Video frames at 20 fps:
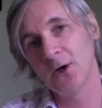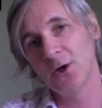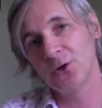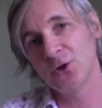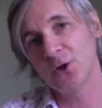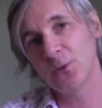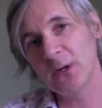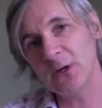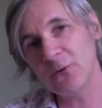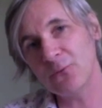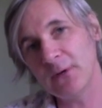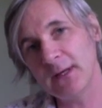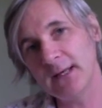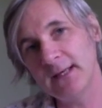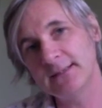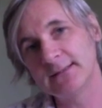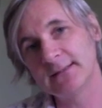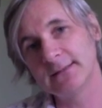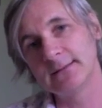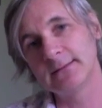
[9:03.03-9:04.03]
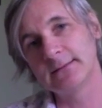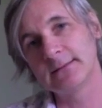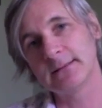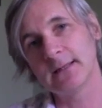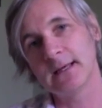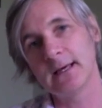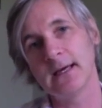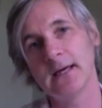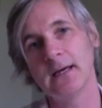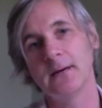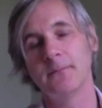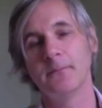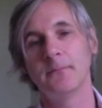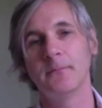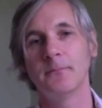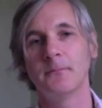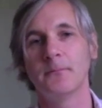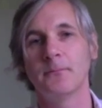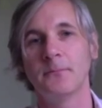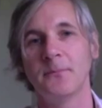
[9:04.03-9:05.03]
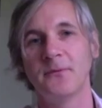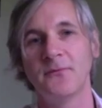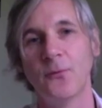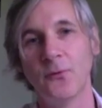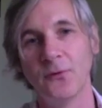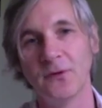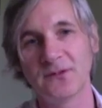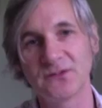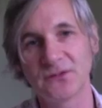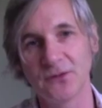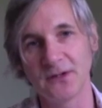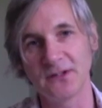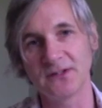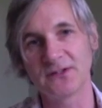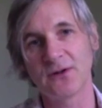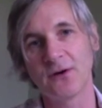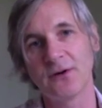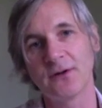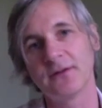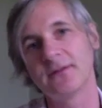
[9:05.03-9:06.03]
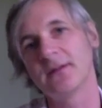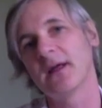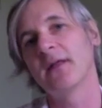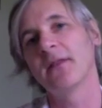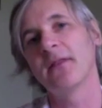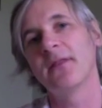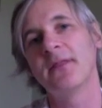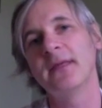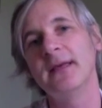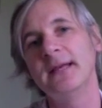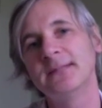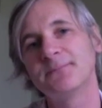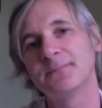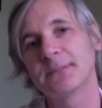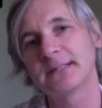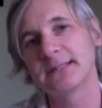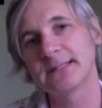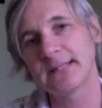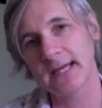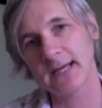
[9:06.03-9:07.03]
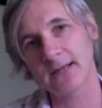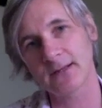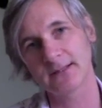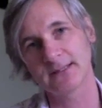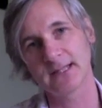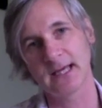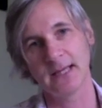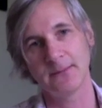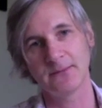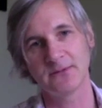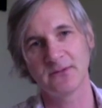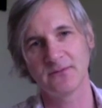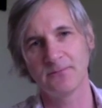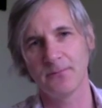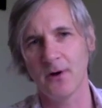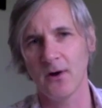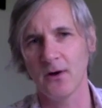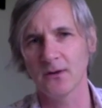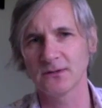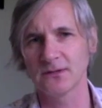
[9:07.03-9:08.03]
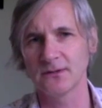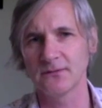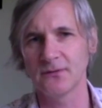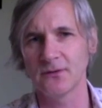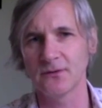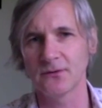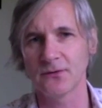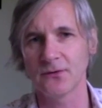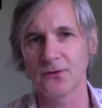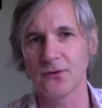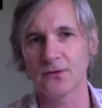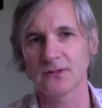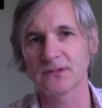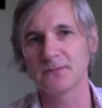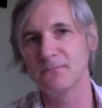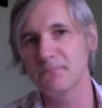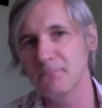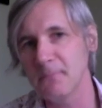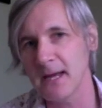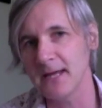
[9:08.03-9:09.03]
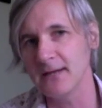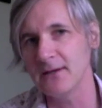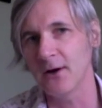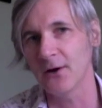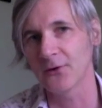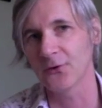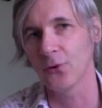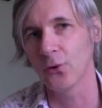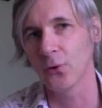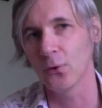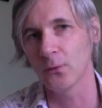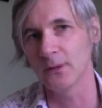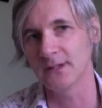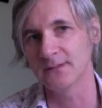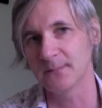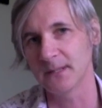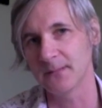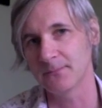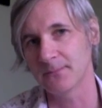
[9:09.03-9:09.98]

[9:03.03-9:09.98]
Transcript: Now we reasoned um, before the study started that these particular types of positive future thoughts may not always be